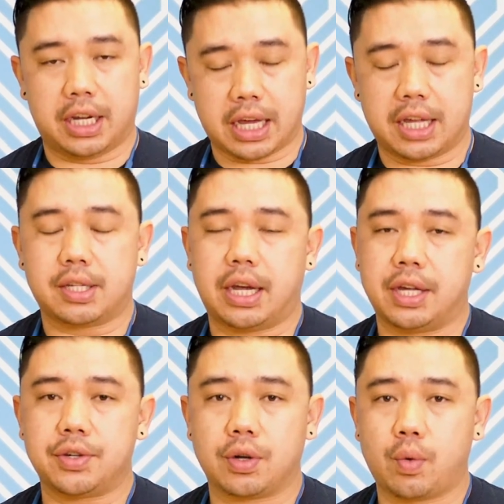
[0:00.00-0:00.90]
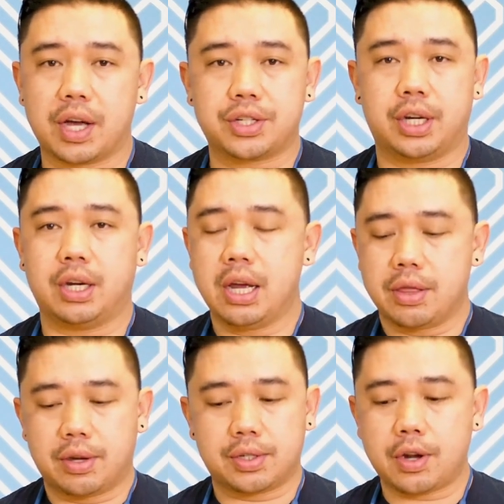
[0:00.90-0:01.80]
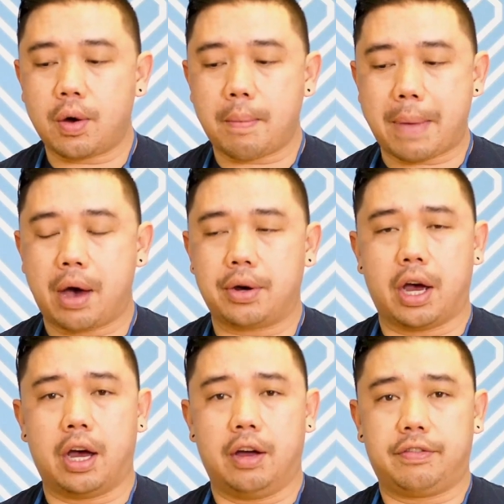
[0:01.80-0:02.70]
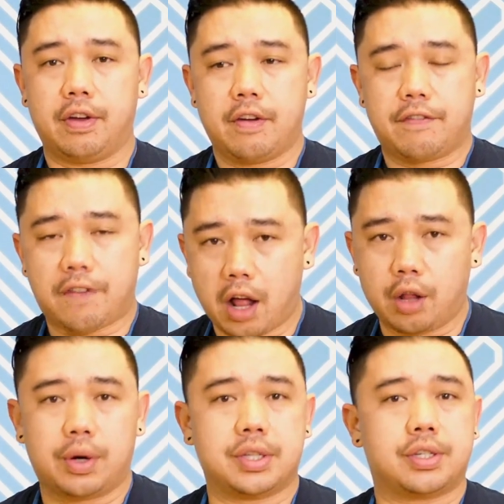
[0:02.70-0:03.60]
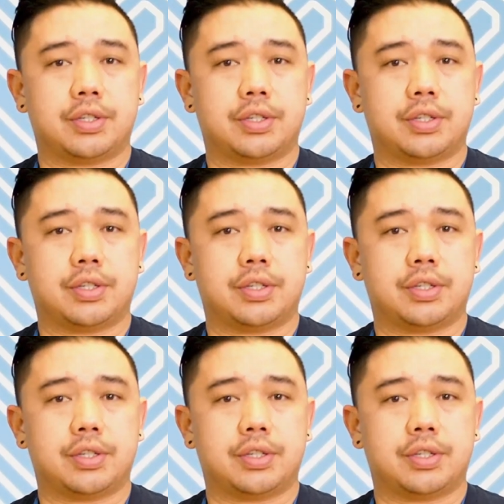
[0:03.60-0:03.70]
And again, to answer your question, there's no amount of followers,